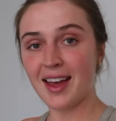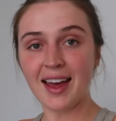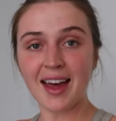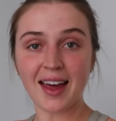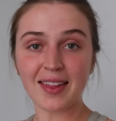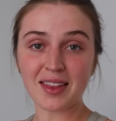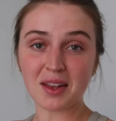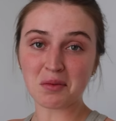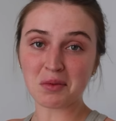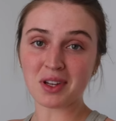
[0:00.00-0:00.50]

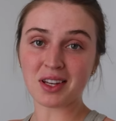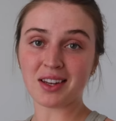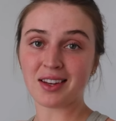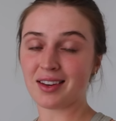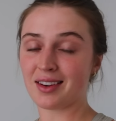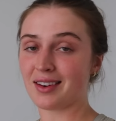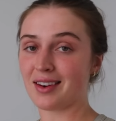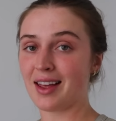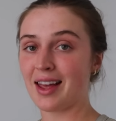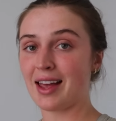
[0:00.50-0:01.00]
and then we
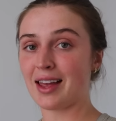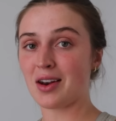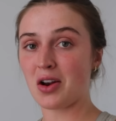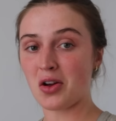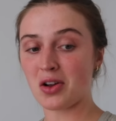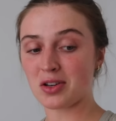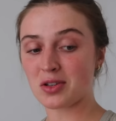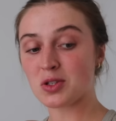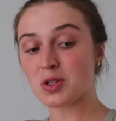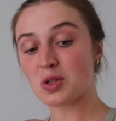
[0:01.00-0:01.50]
can head
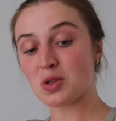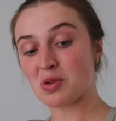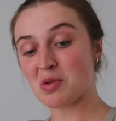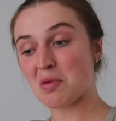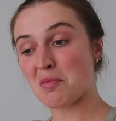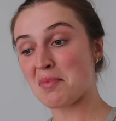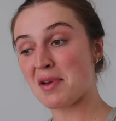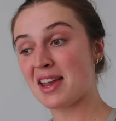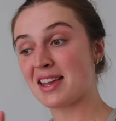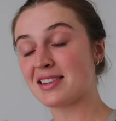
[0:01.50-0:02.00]
on
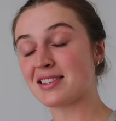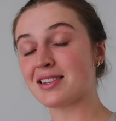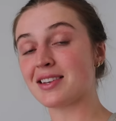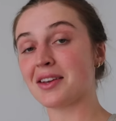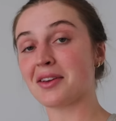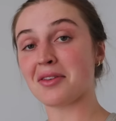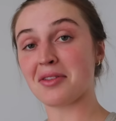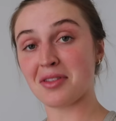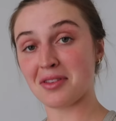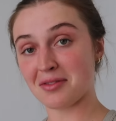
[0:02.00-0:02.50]
to
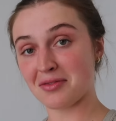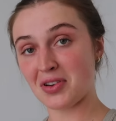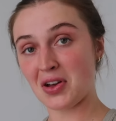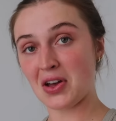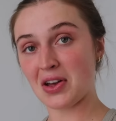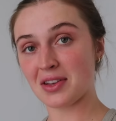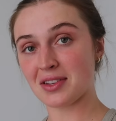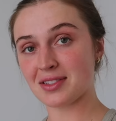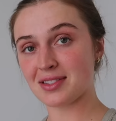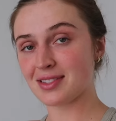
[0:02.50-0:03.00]
painting the
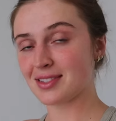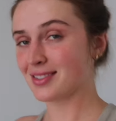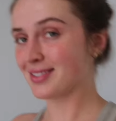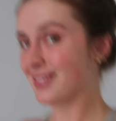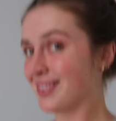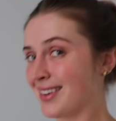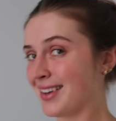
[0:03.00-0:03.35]
vase.